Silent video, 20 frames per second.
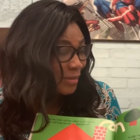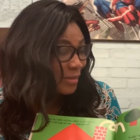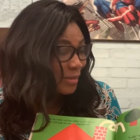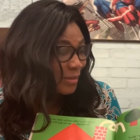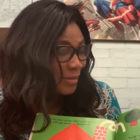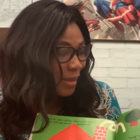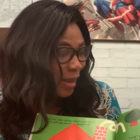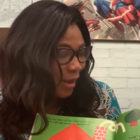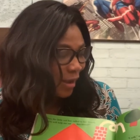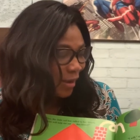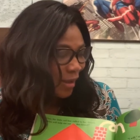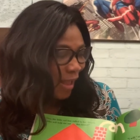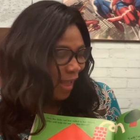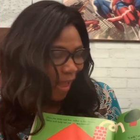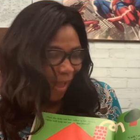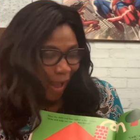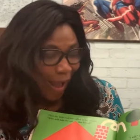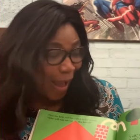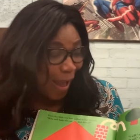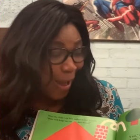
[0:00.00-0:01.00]
the duck.
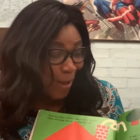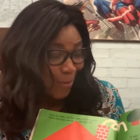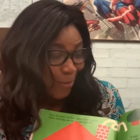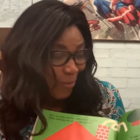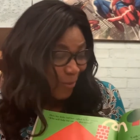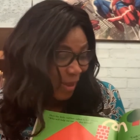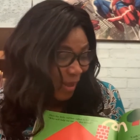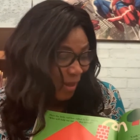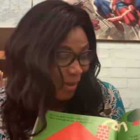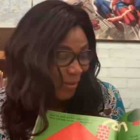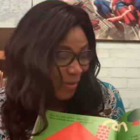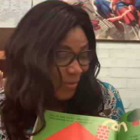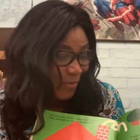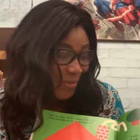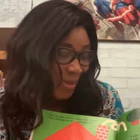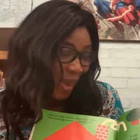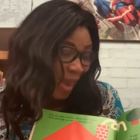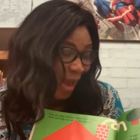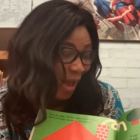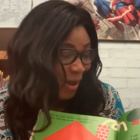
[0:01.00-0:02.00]
"I will,"
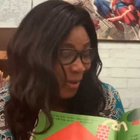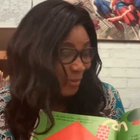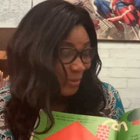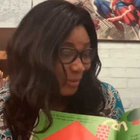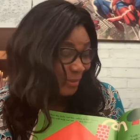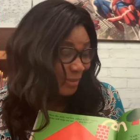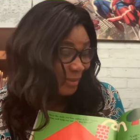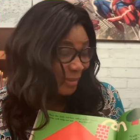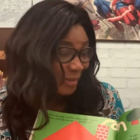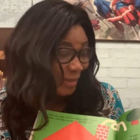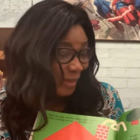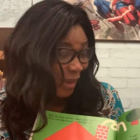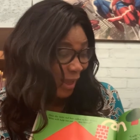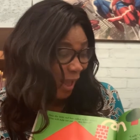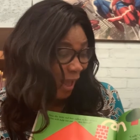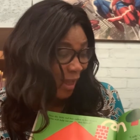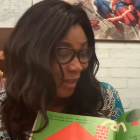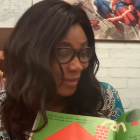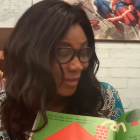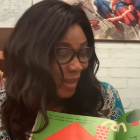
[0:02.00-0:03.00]
meowed the
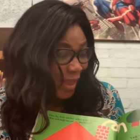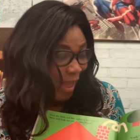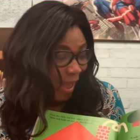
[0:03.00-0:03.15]
cat.